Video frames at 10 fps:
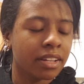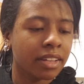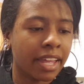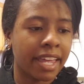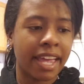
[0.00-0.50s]

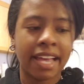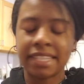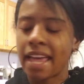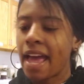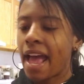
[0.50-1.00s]
Like, it
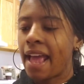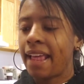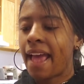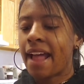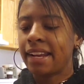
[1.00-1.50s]

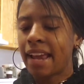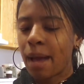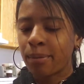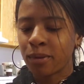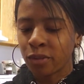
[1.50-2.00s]
added
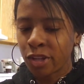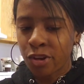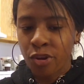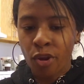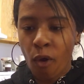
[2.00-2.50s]
absolutely
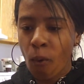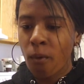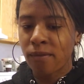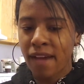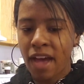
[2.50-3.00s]

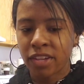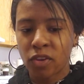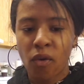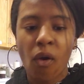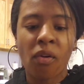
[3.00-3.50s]
no
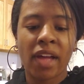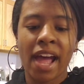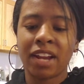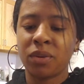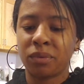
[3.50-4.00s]
value. All it
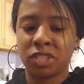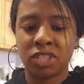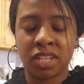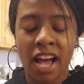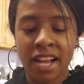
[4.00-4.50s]
added
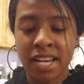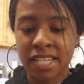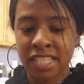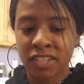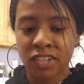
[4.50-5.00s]
was
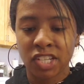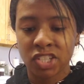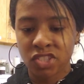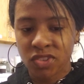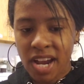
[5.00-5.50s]
unnecessary
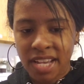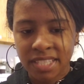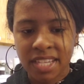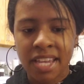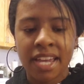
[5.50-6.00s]

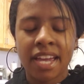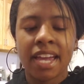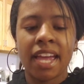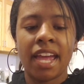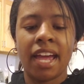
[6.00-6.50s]
stress
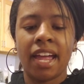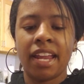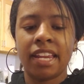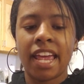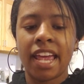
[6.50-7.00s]

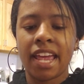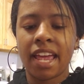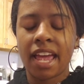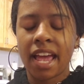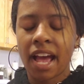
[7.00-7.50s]
and
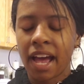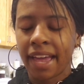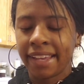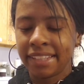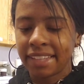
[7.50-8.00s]

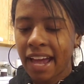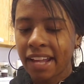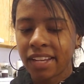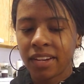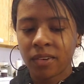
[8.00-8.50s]

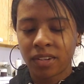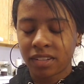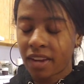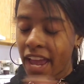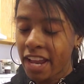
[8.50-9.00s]
anxiety
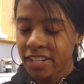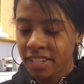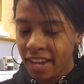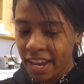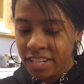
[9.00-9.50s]
or
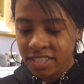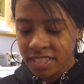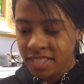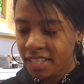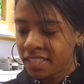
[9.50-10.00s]

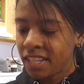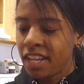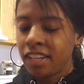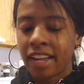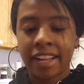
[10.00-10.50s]
anxiousness.
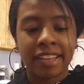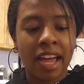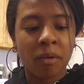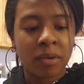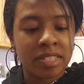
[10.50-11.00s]
Like,
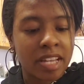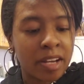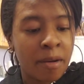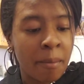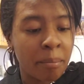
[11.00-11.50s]
that was a
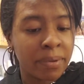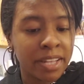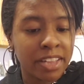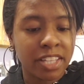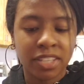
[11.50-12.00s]

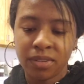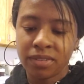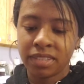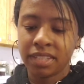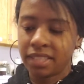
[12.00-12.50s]
completely
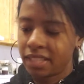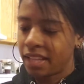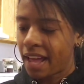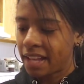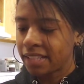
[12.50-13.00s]
useless
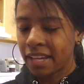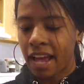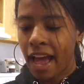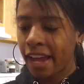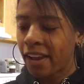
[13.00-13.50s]
class.
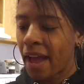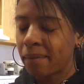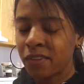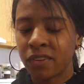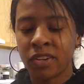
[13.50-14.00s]
Like, I
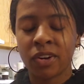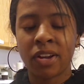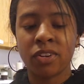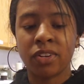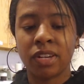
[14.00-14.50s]
absolutely,